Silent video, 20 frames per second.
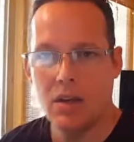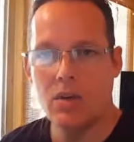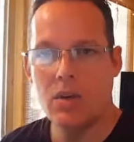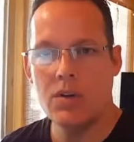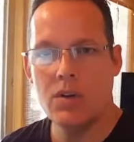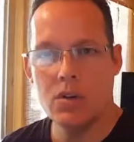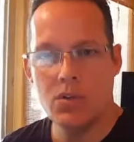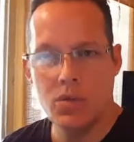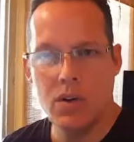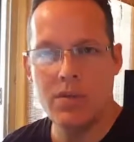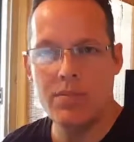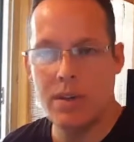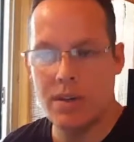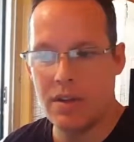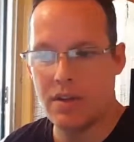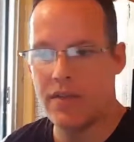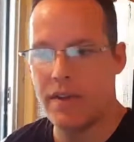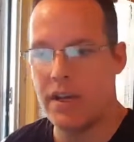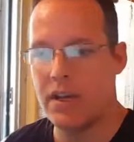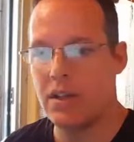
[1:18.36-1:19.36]
which is run by
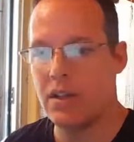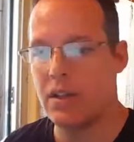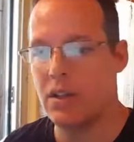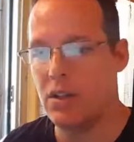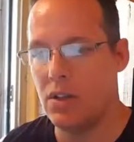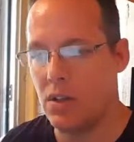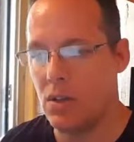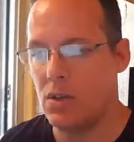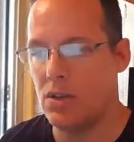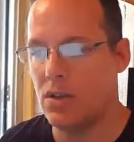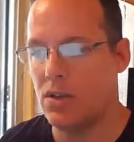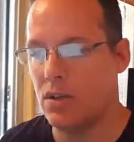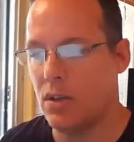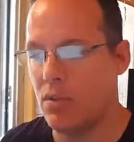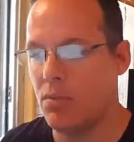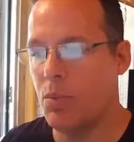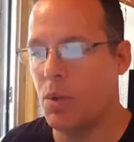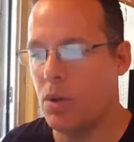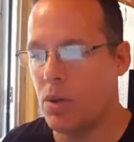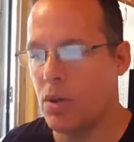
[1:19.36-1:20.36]
the Vatican, uses
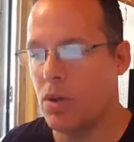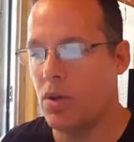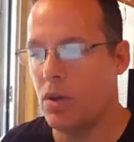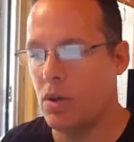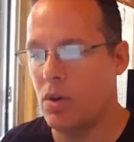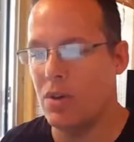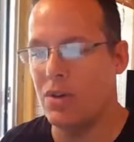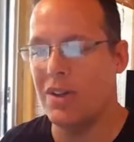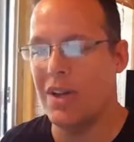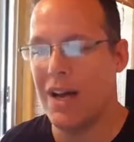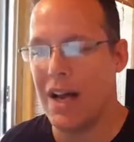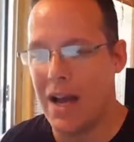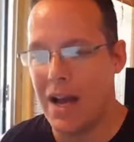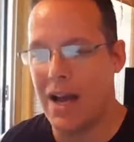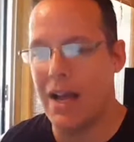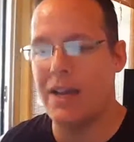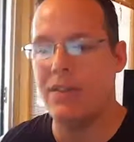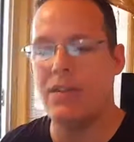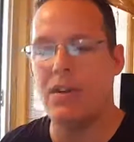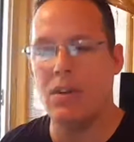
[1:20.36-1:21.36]
computer code to
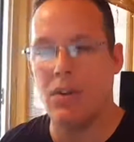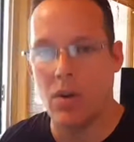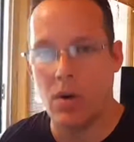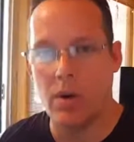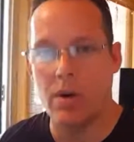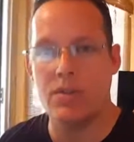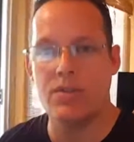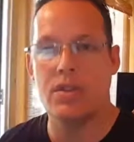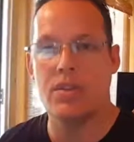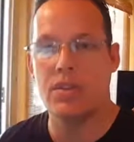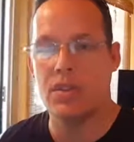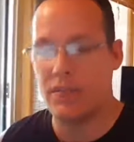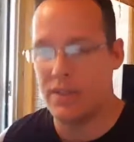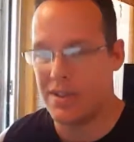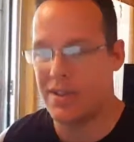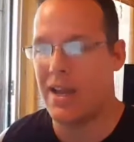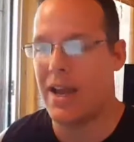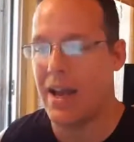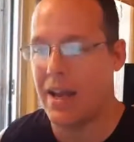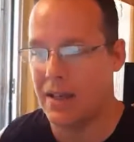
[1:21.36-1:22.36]
hide the origins of
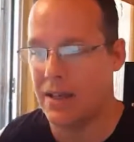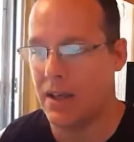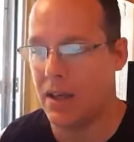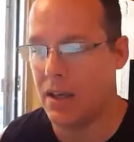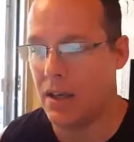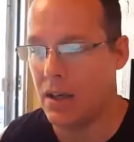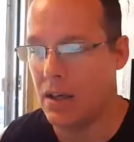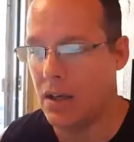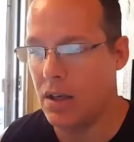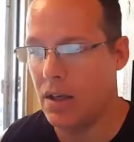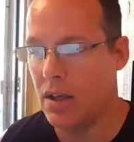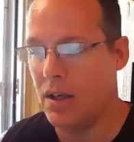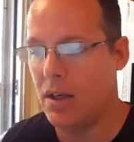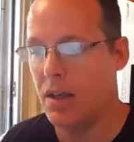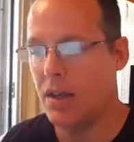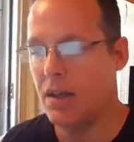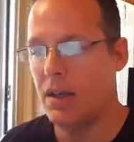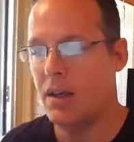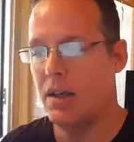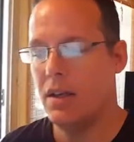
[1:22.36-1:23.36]
its hacking.
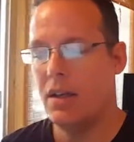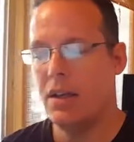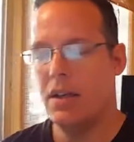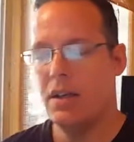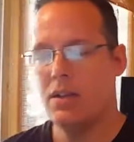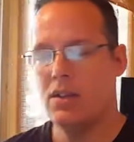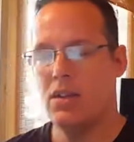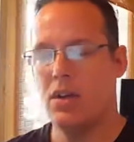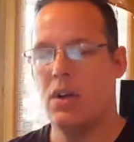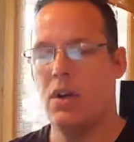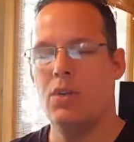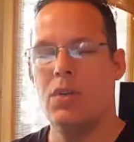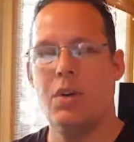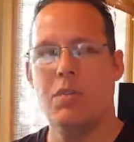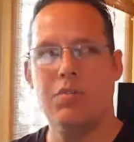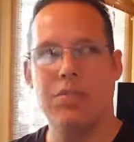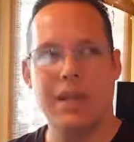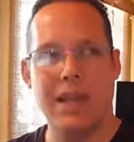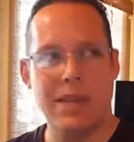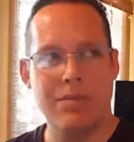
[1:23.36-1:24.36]
So
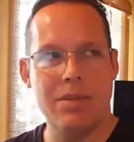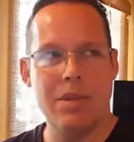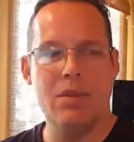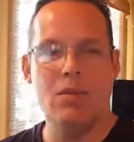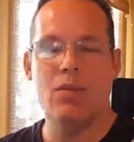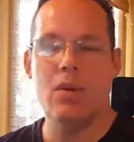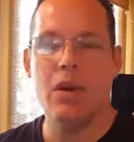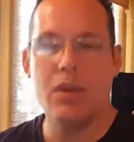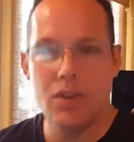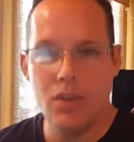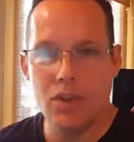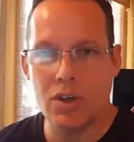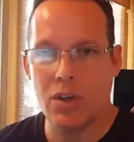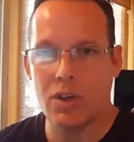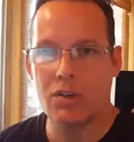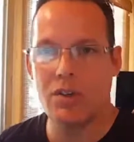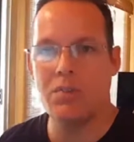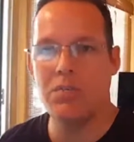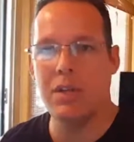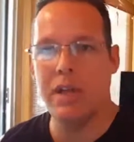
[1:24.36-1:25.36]
they're blaming
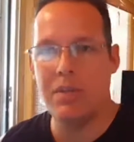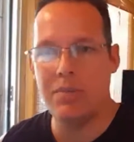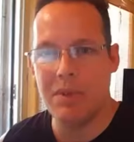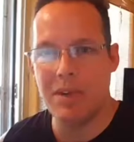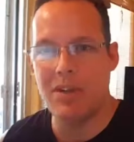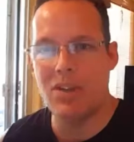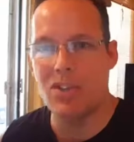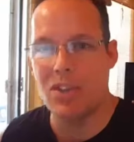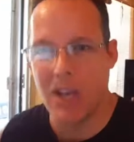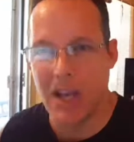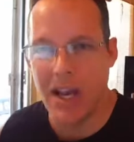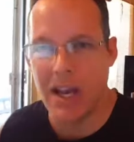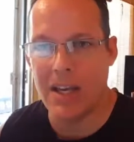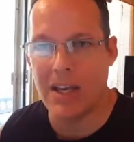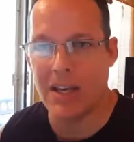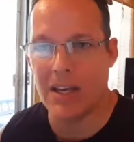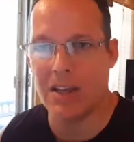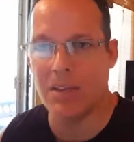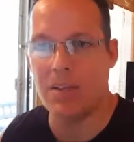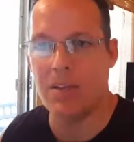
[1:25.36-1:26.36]
Russia, they're blaming
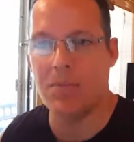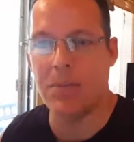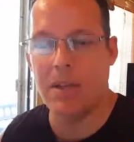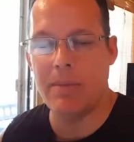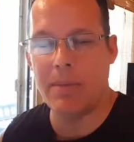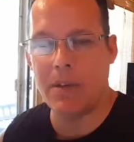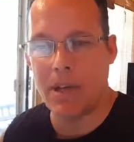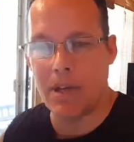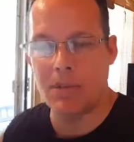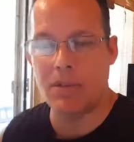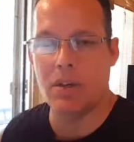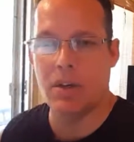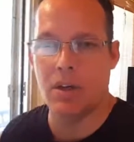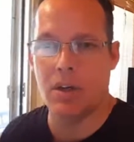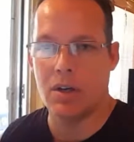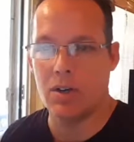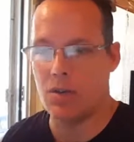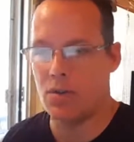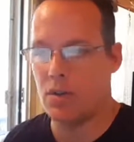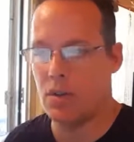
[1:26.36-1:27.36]
China, they're blaming other
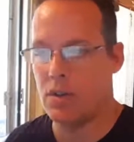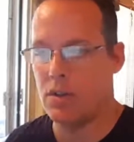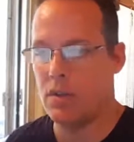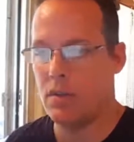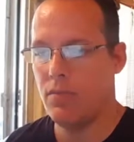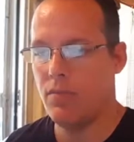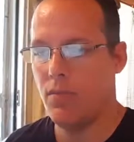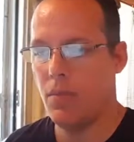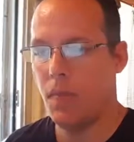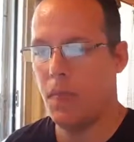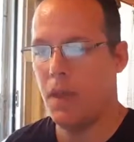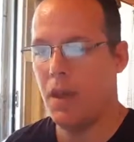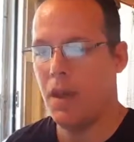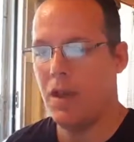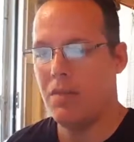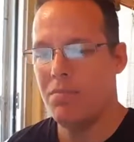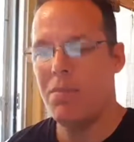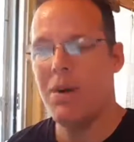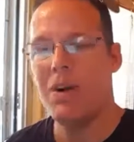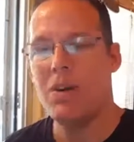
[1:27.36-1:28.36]
countries.
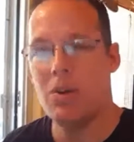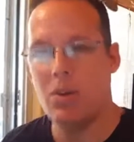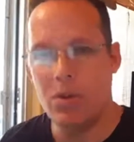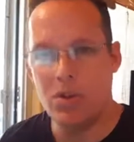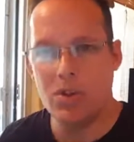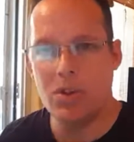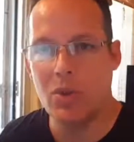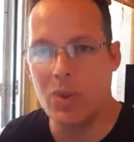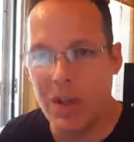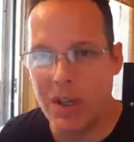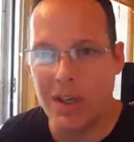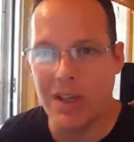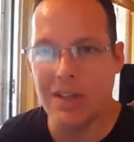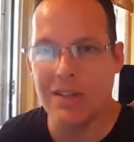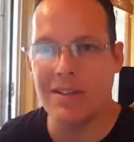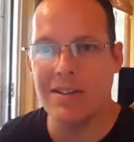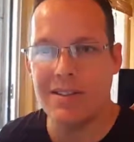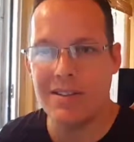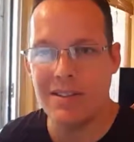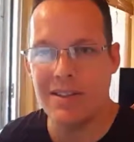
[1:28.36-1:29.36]
But who's doing
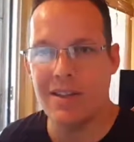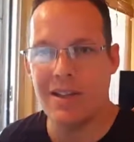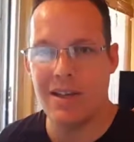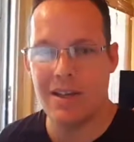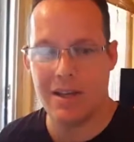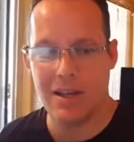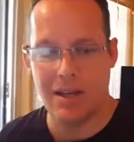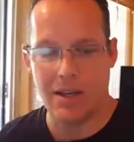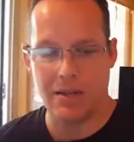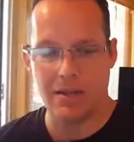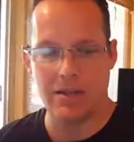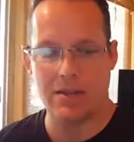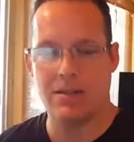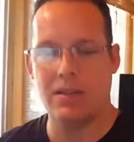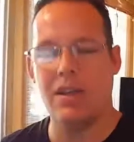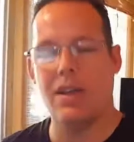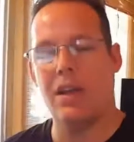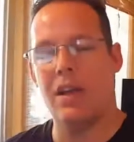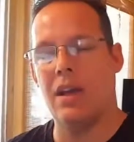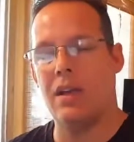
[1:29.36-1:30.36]
it? The CIA. The
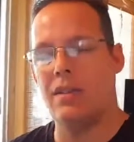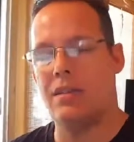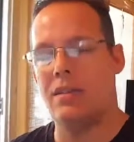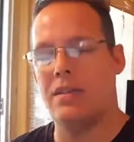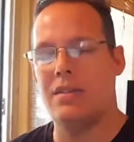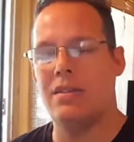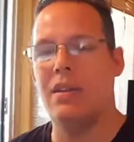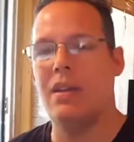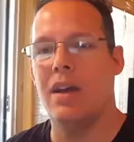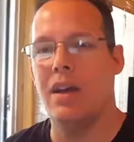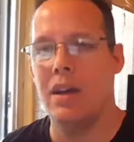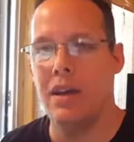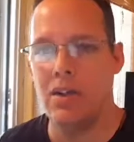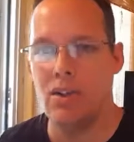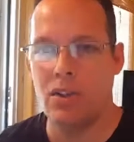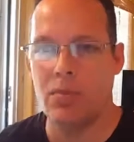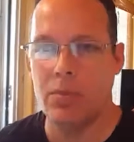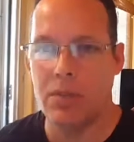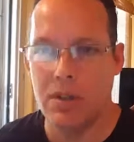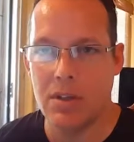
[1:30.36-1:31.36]
CIA
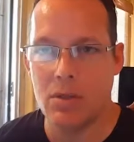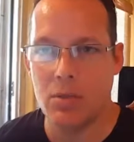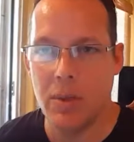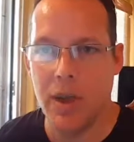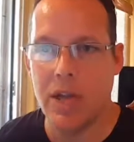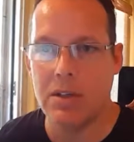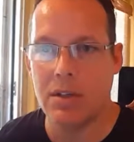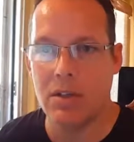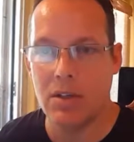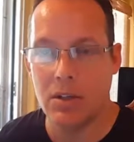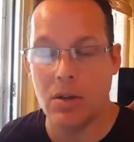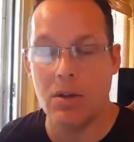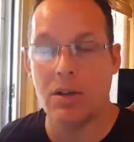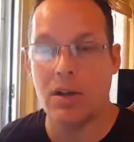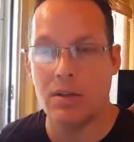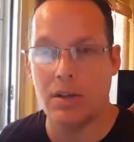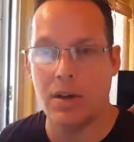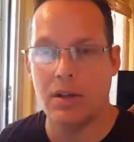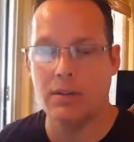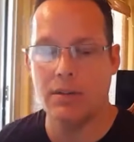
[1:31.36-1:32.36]
should be disbanded. You know
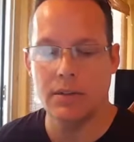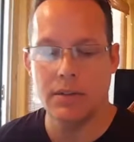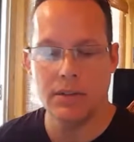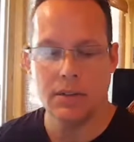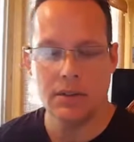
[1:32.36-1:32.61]
that, right?